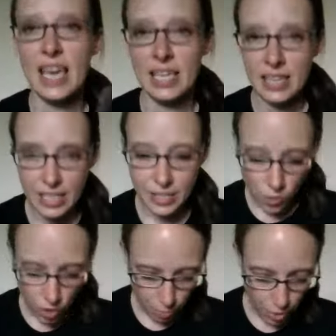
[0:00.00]
and things
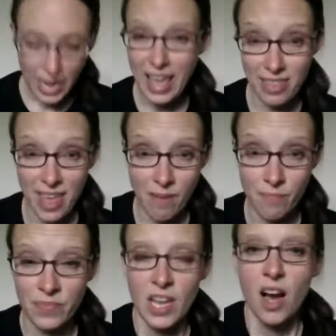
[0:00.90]
you could put in
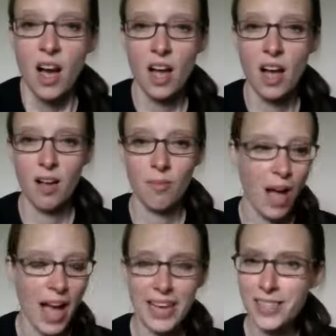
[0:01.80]
them.
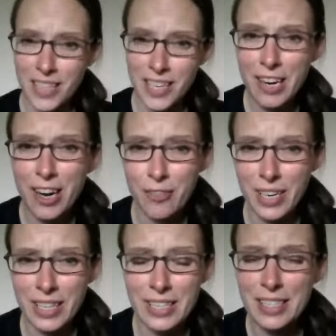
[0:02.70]
I could sit here and
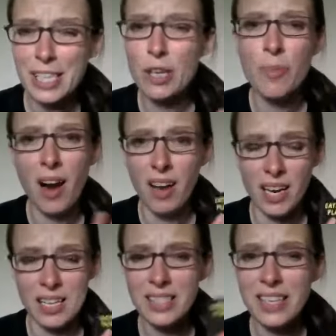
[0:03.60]
read this to you, but
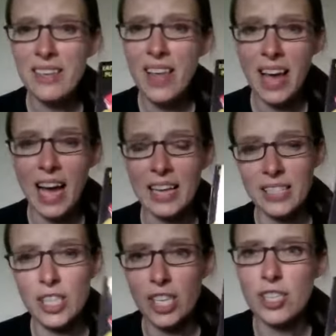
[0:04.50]
honestly, like, I
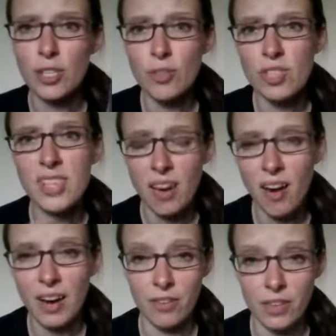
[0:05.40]
suggest you just get
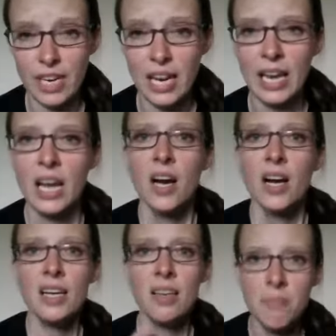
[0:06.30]
on and read it.
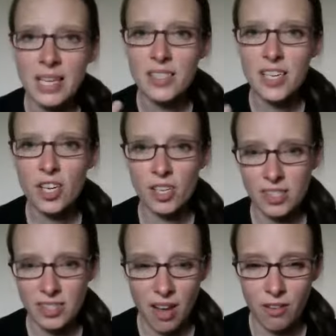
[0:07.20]
Commit to
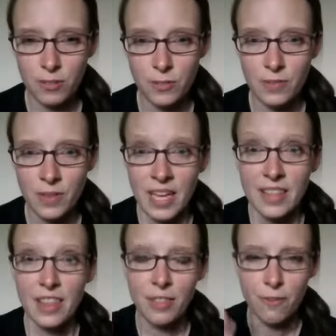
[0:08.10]
yourself
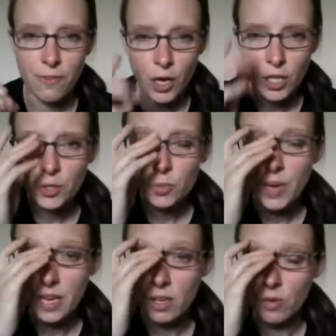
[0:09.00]
that the first
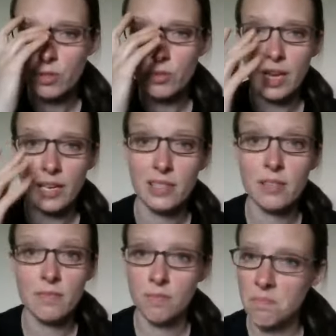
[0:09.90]
week you do
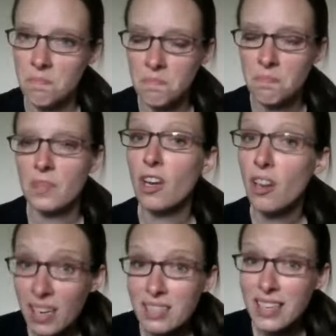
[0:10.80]
this, you're
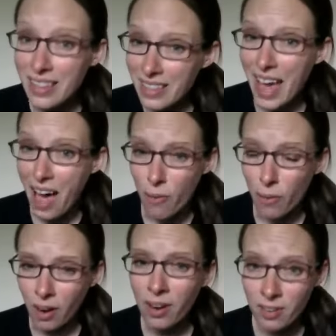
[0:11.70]
going to take the
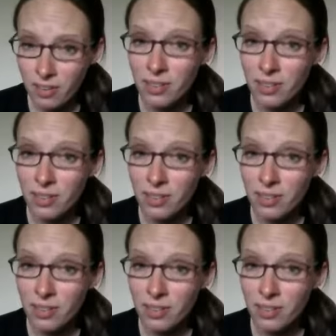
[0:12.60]
hour